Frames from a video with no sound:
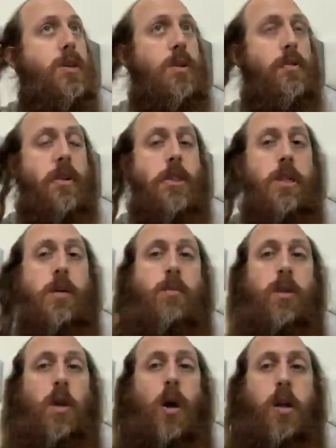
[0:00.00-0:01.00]
of Hashem
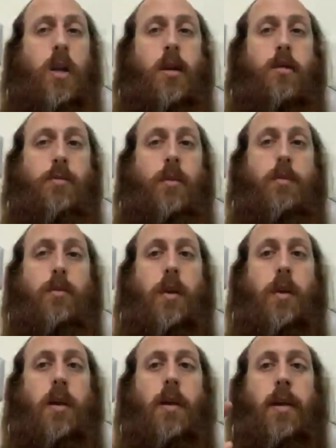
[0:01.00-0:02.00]
talking from
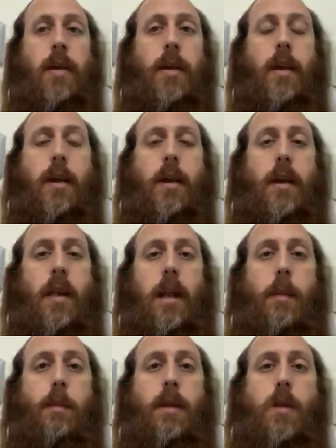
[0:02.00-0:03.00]

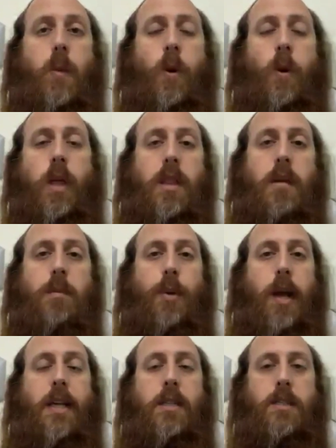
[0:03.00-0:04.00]
in between the
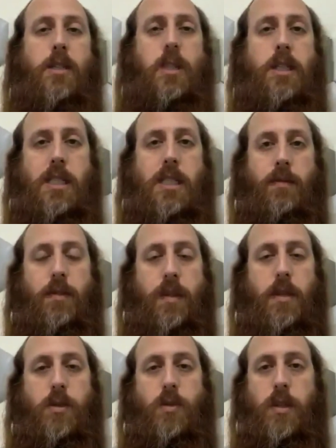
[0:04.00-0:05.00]
branches of the
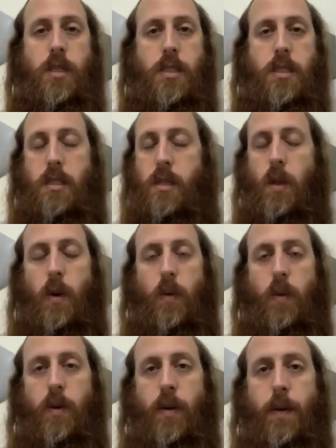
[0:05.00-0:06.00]
trees.
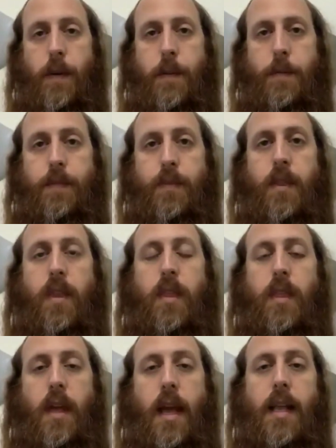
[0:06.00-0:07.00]
No,
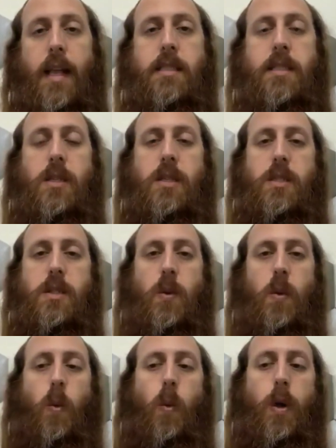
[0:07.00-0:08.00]
the answers
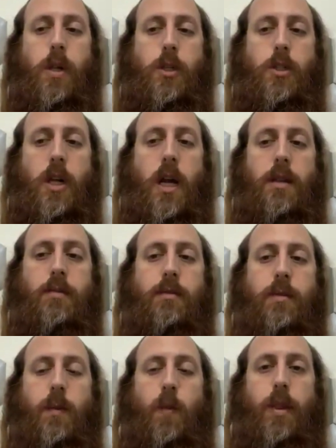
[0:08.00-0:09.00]
will shine
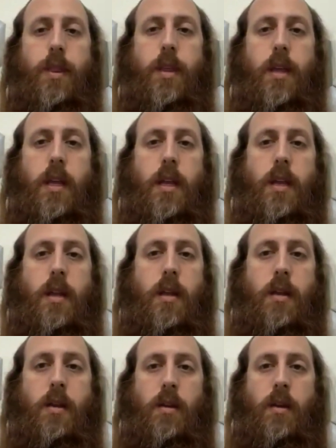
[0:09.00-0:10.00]
from within,
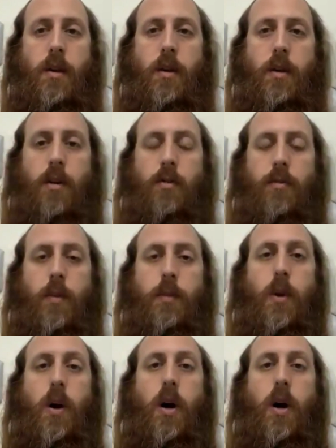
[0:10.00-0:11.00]
from
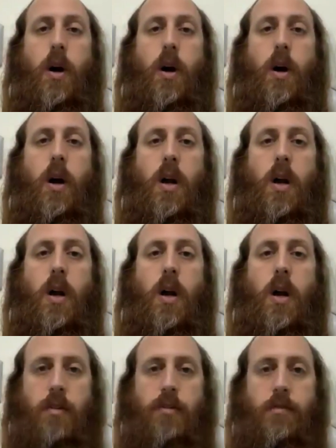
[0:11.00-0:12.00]
your heart.
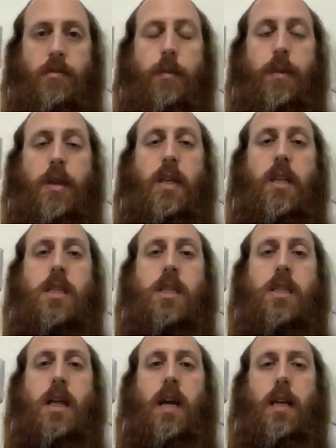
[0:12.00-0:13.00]
From
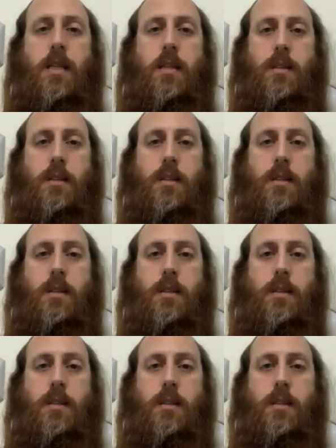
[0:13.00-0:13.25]
inside,